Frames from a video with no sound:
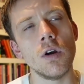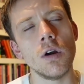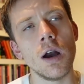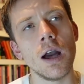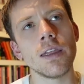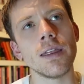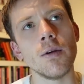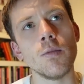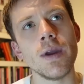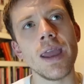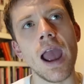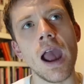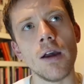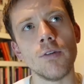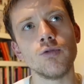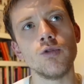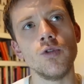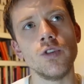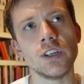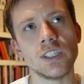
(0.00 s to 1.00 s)
I think we
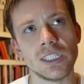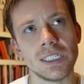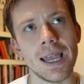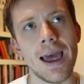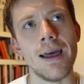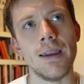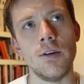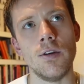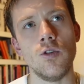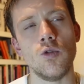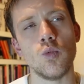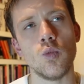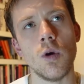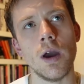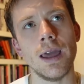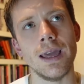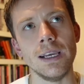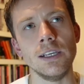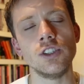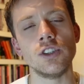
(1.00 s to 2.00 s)
have to understand
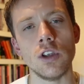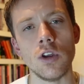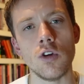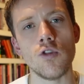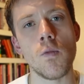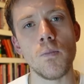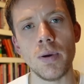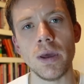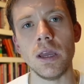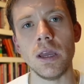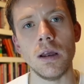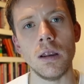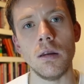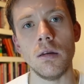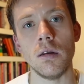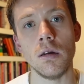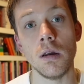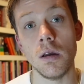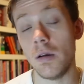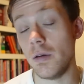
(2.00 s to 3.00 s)
where Eastern European
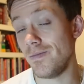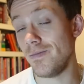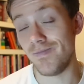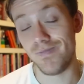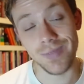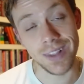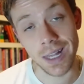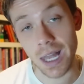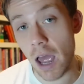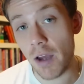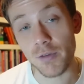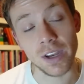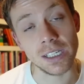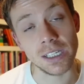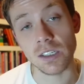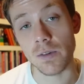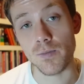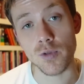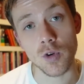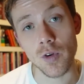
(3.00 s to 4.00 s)

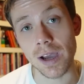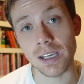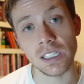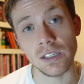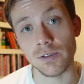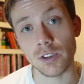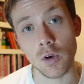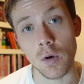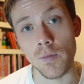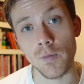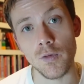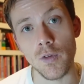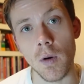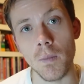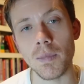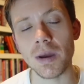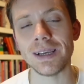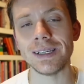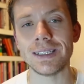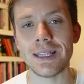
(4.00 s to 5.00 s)
leftists and progressives come from,
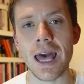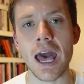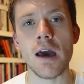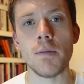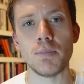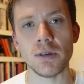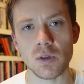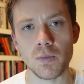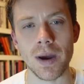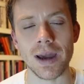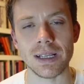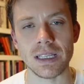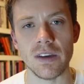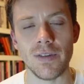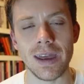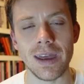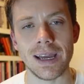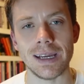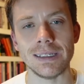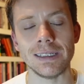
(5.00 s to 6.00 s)
because their perspective
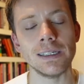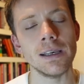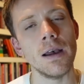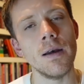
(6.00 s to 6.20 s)
is